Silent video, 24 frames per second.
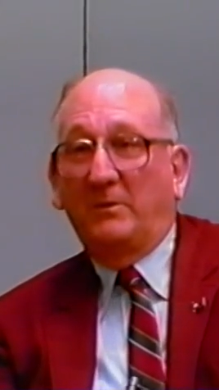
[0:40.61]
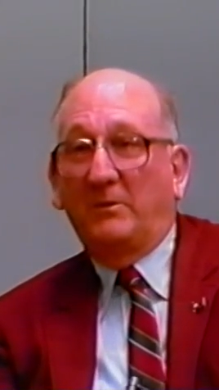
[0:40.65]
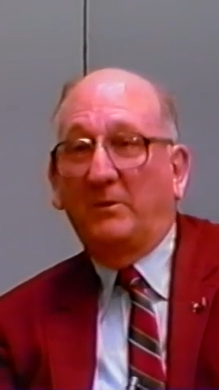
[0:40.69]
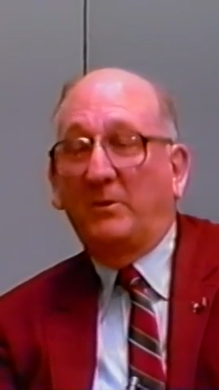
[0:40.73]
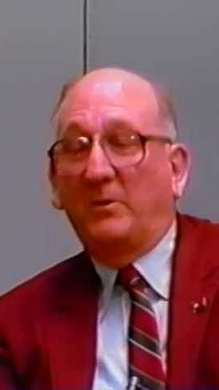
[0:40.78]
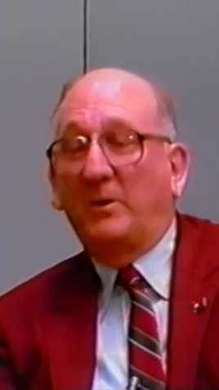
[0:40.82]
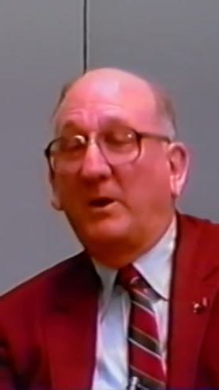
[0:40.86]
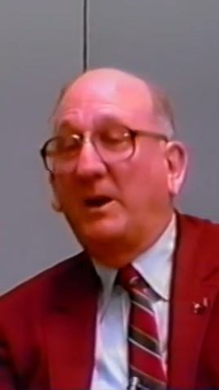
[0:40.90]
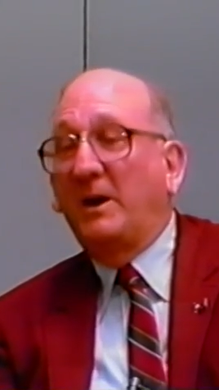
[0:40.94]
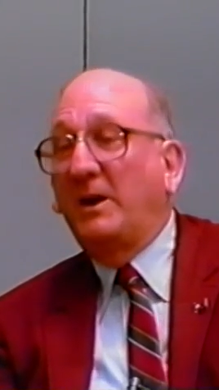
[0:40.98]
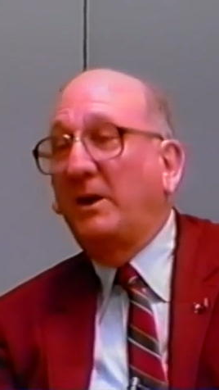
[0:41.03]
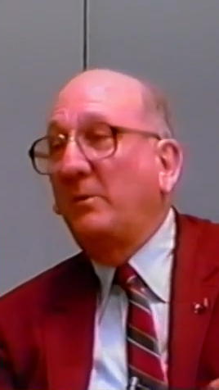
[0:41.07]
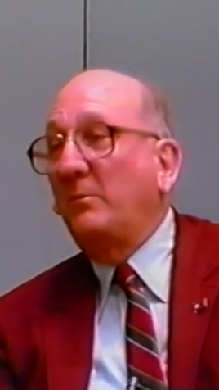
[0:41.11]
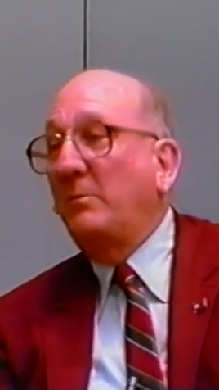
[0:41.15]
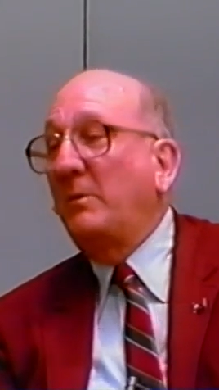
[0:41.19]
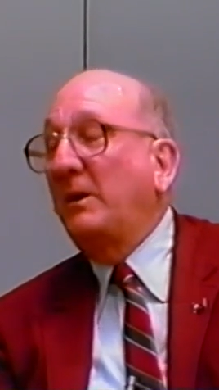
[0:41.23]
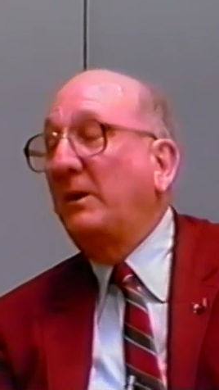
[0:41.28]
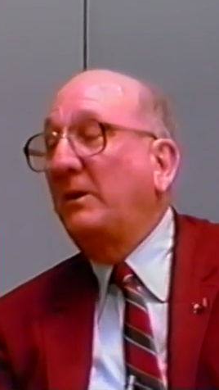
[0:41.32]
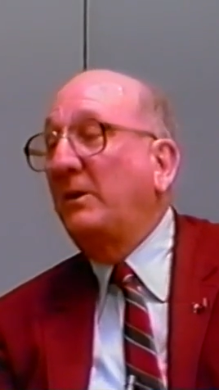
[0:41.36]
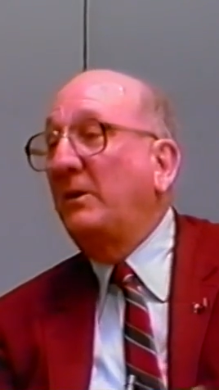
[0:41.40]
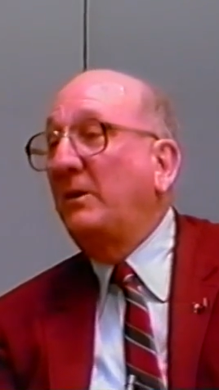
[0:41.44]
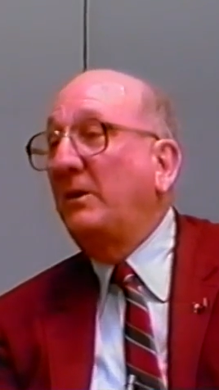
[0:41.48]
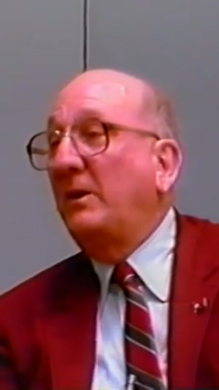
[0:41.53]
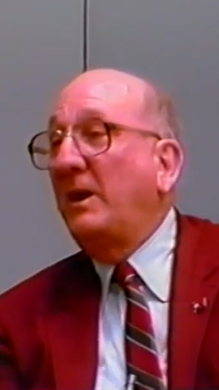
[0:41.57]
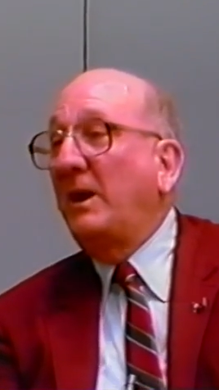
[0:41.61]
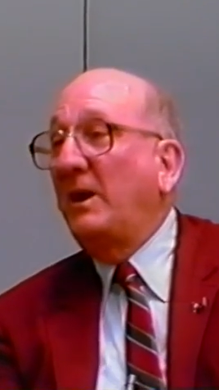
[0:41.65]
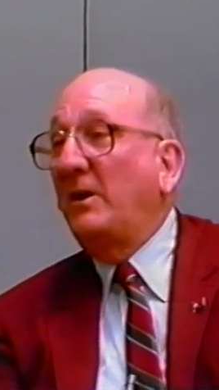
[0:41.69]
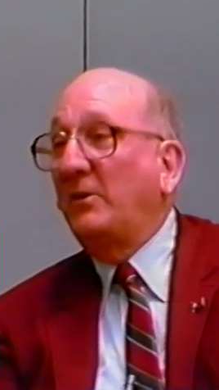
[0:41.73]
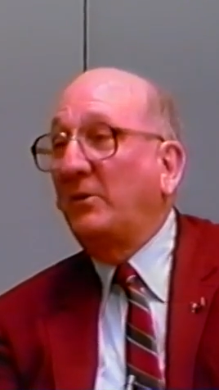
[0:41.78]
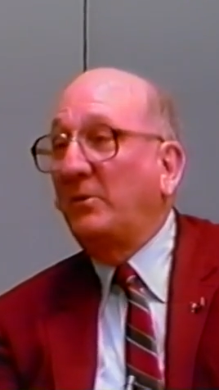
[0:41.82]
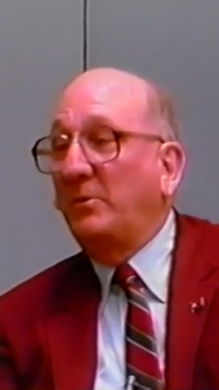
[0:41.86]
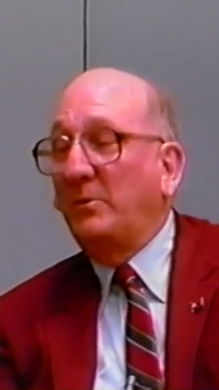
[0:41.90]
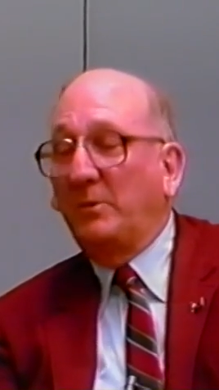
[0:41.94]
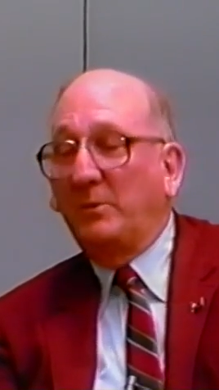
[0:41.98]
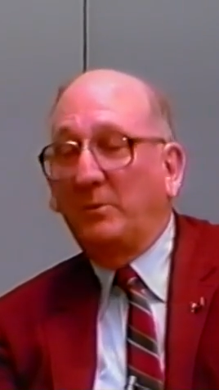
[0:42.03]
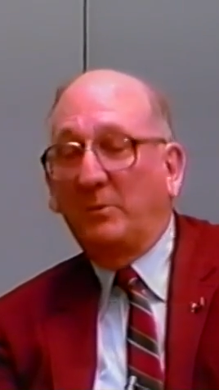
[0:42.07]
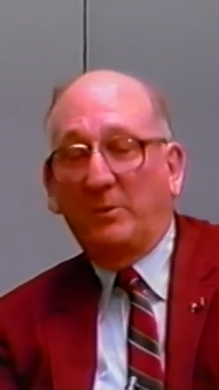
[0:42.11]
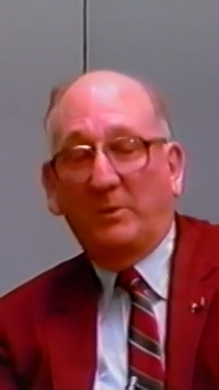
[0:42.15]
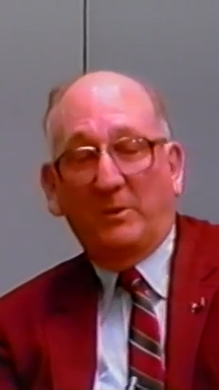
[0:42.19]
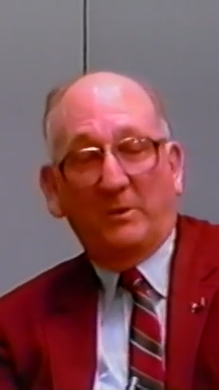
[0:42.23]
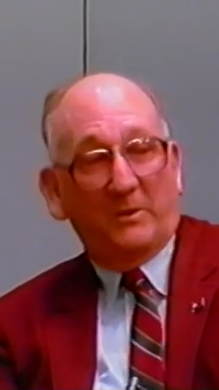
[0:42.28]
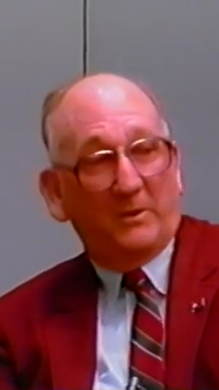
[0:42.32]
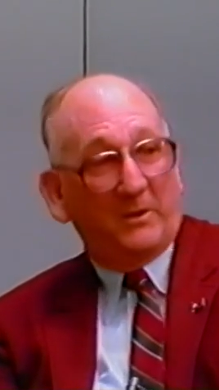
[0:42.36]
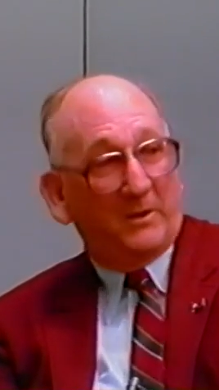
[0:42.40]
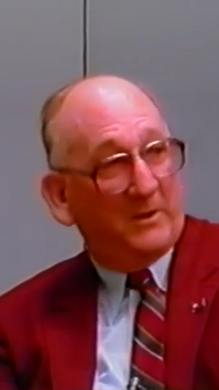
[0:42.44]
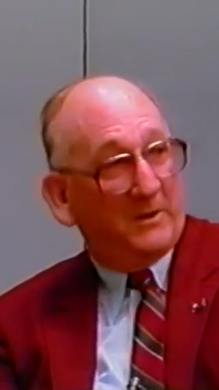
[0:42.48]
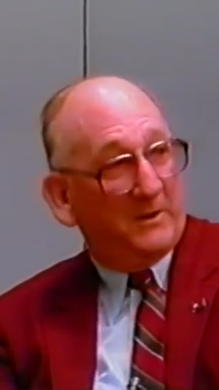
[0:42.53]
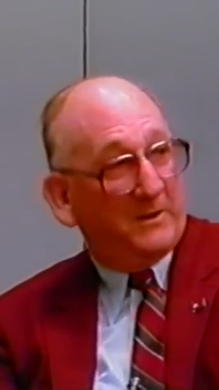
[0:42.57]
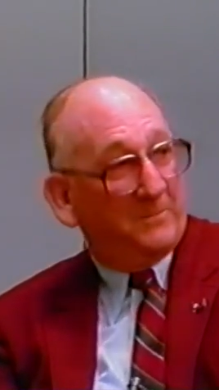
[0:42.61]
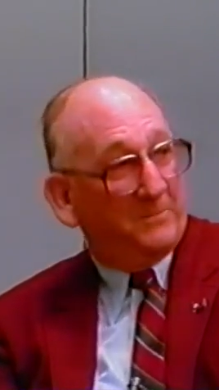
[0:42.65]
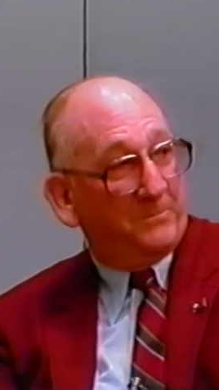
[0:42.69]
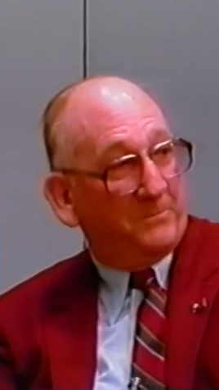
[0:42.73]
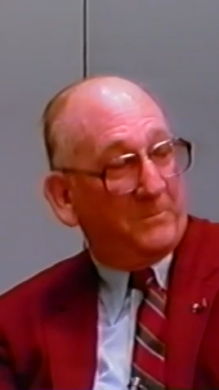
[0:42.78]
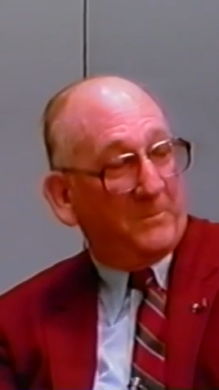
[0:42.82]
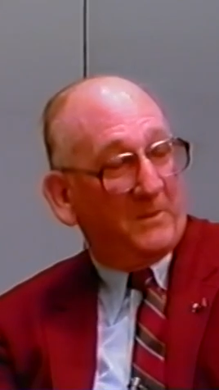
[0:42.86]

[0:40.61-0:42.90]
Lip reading: So I had to make an announcement one day